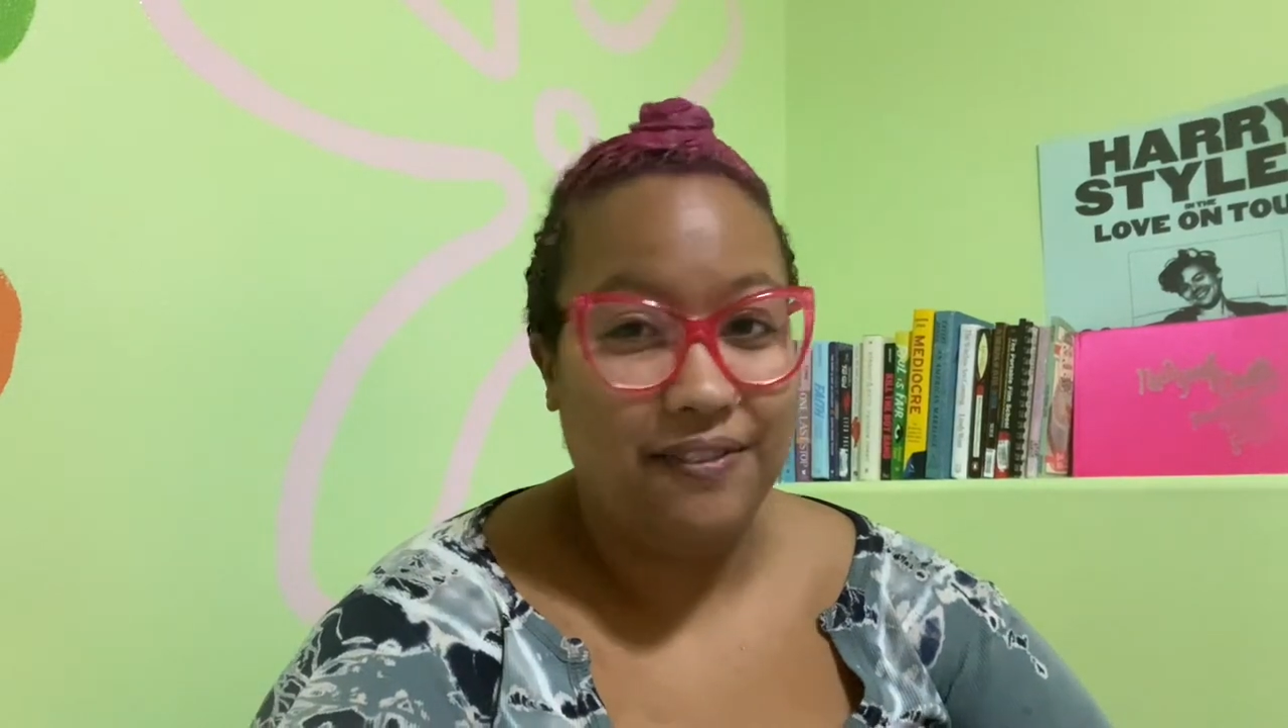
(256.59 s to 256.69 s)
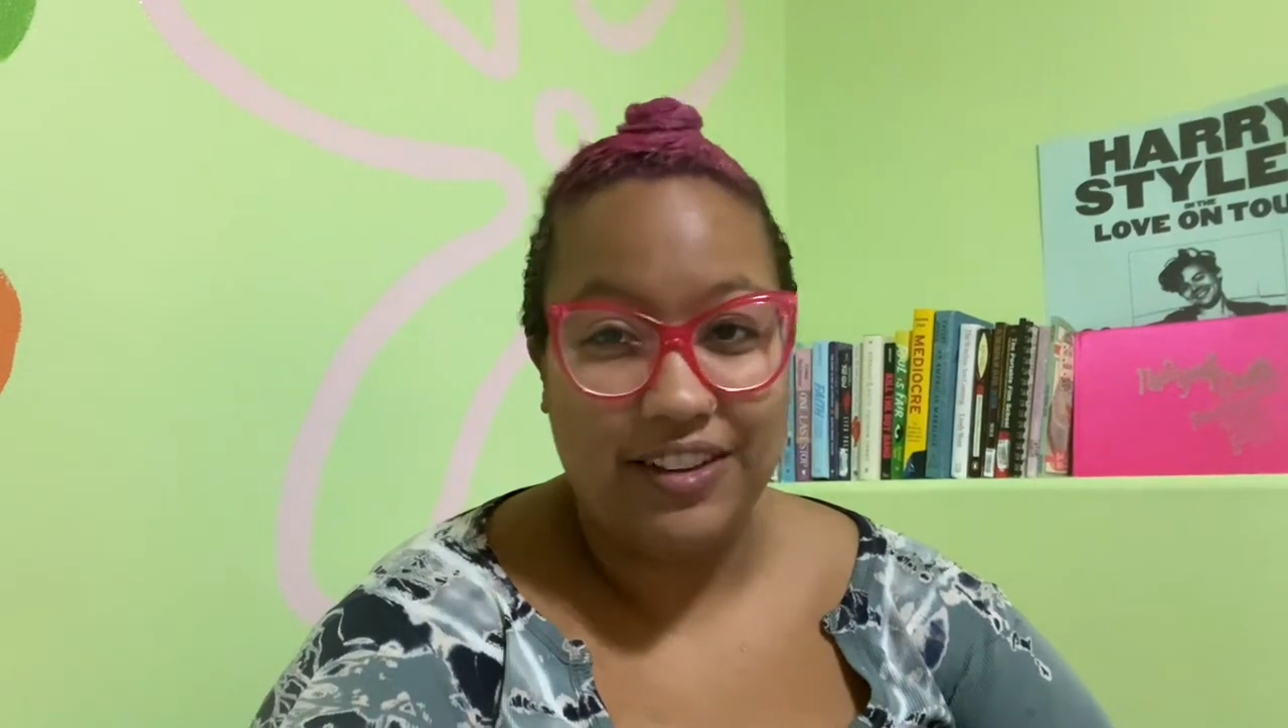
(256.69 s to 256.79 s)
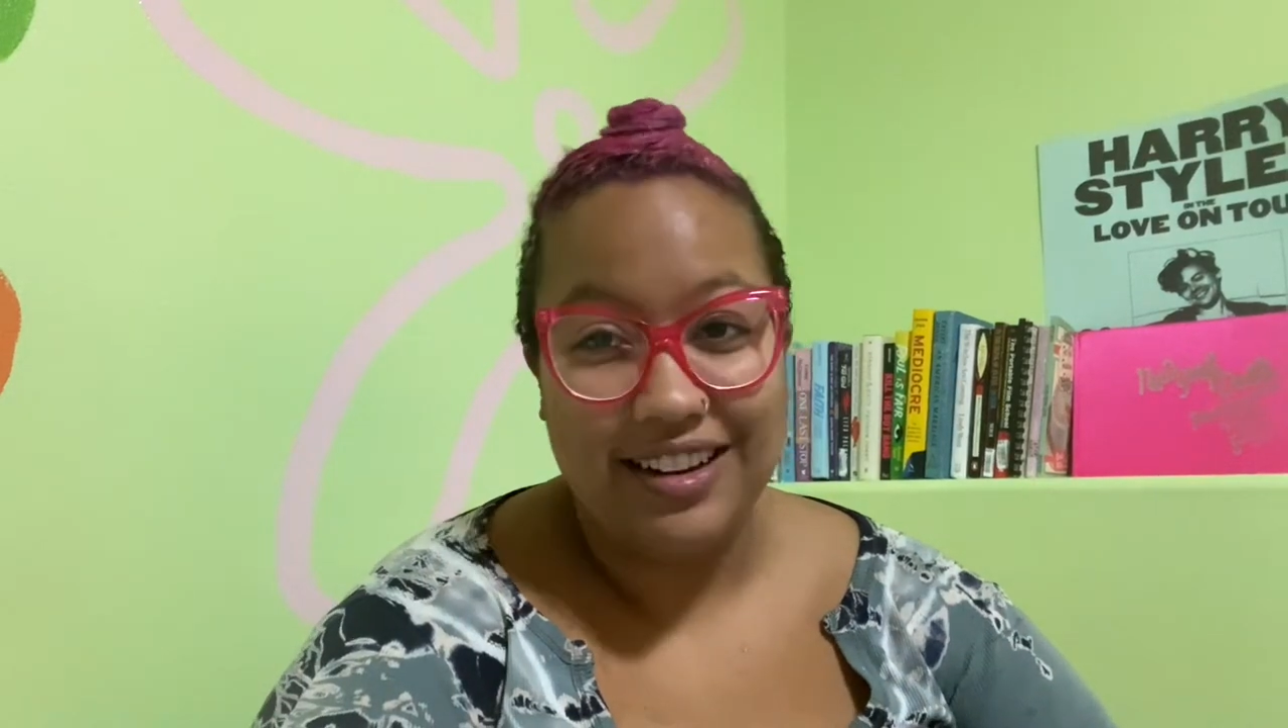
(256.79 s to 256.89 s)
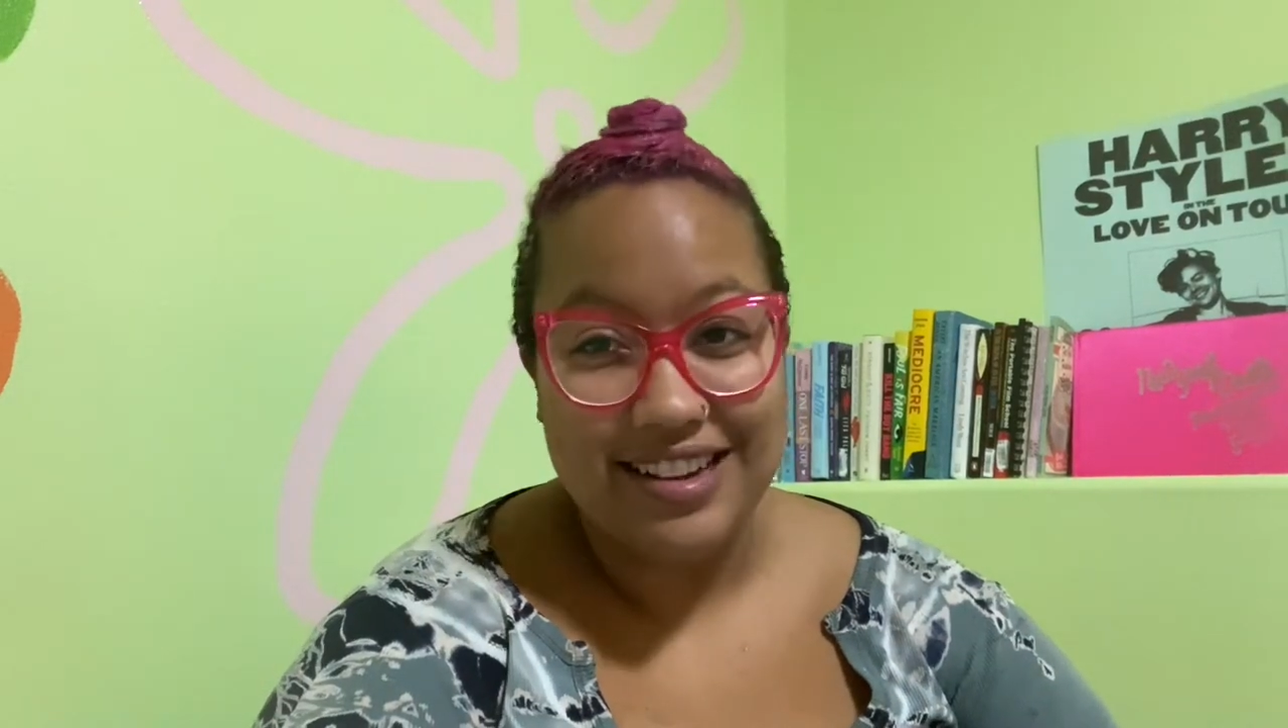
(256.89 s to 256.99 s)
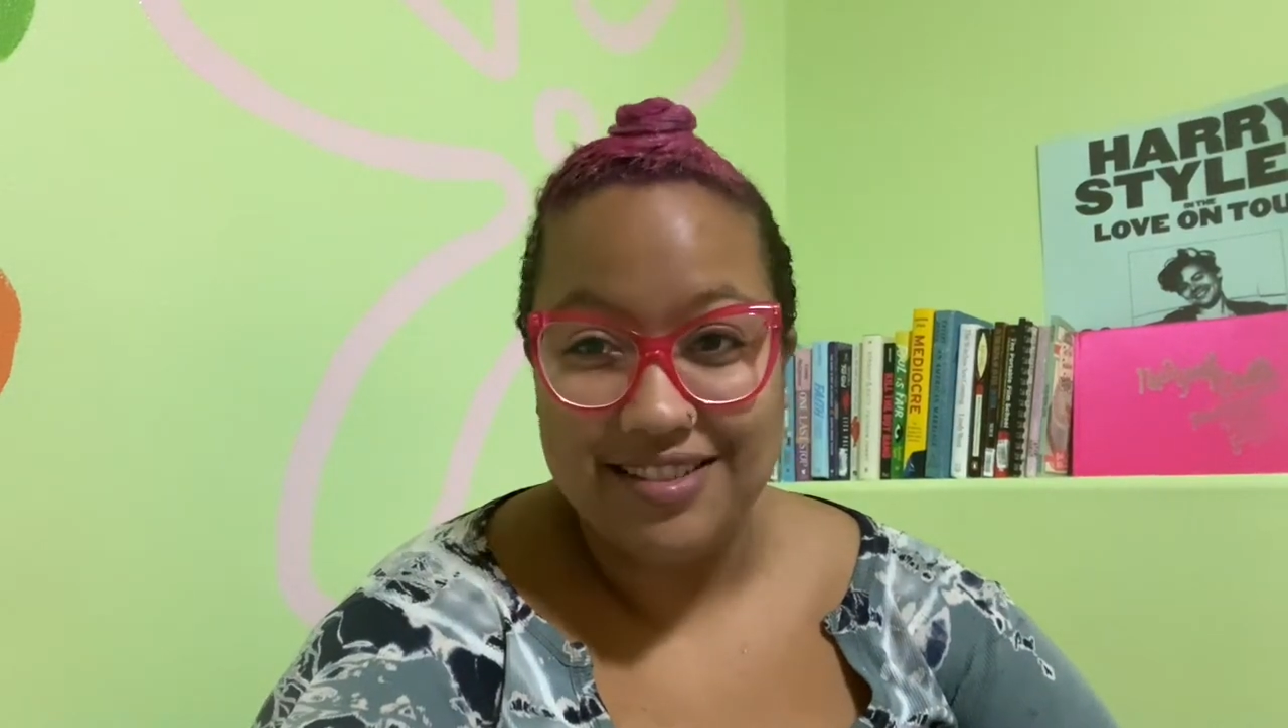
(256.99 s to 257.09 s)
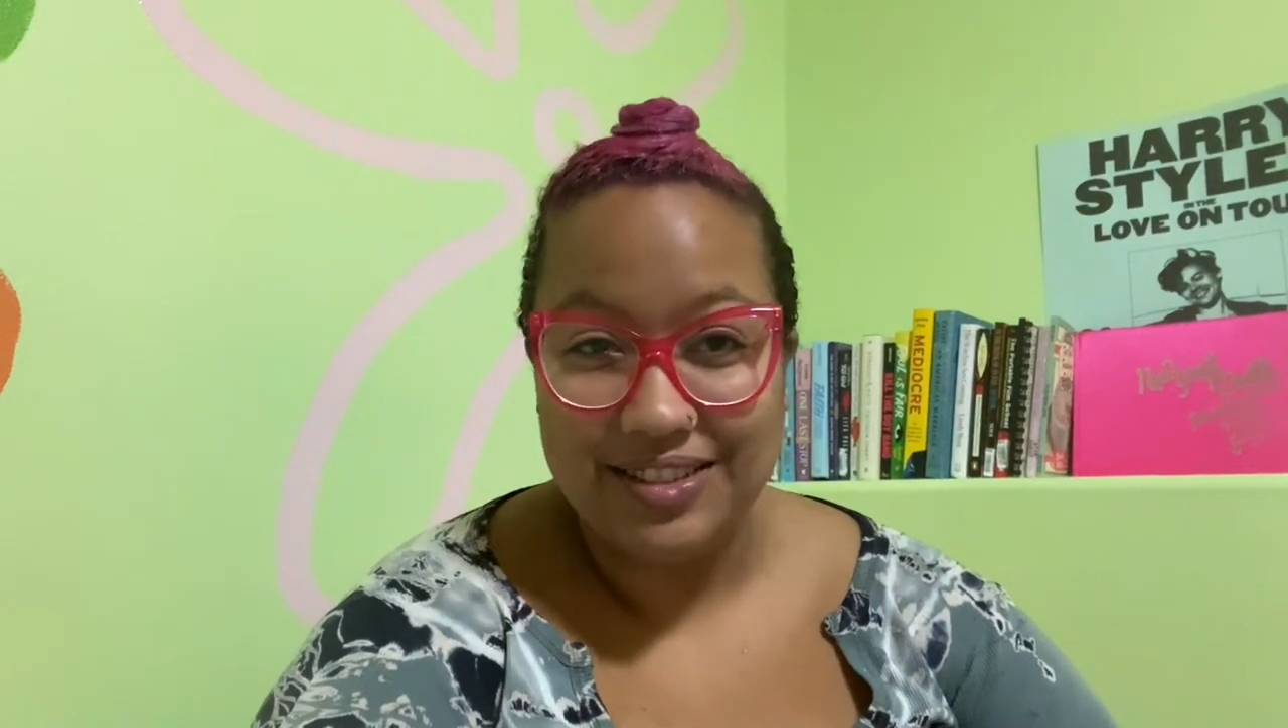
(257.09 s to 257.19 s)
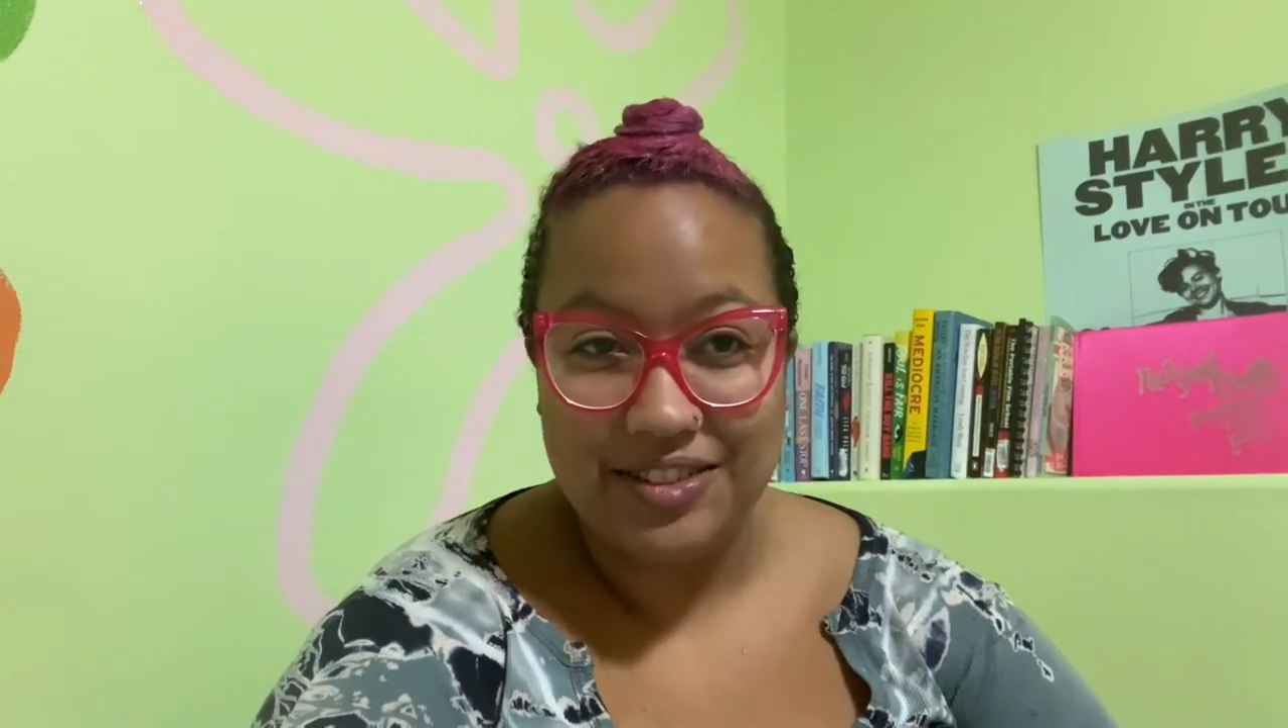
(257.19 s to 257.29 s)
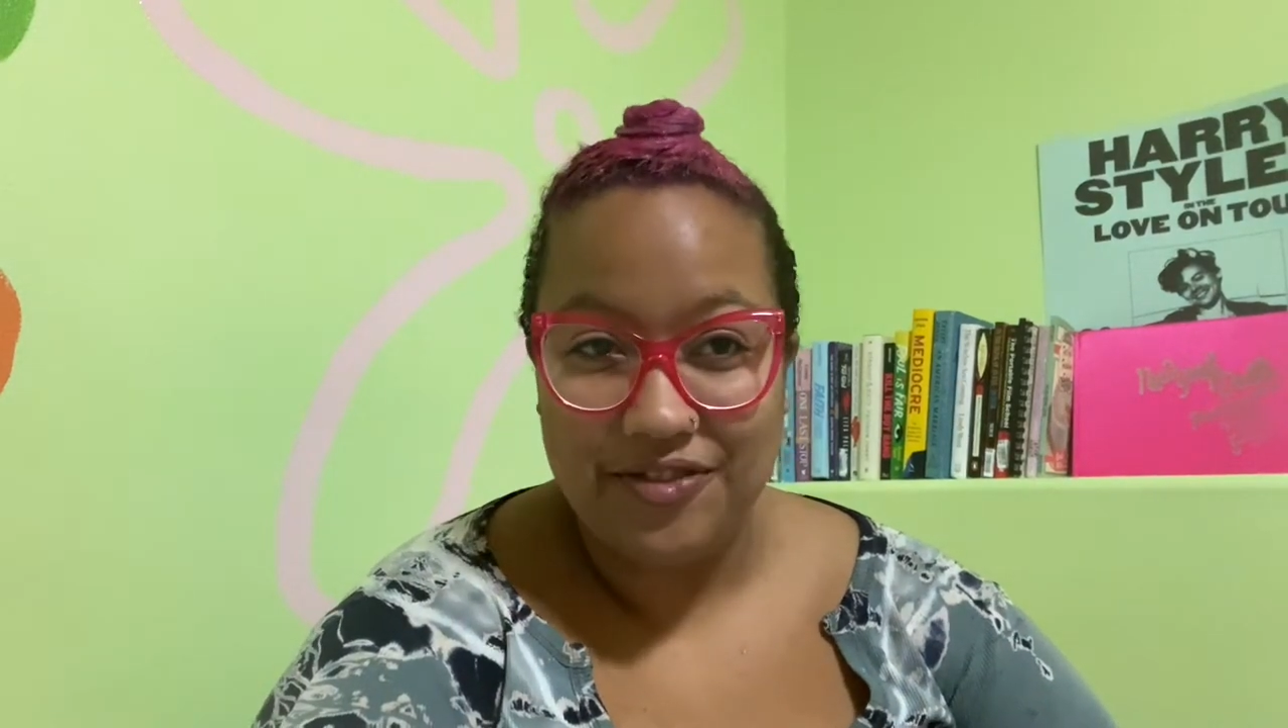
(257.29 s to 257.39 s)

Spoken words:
videos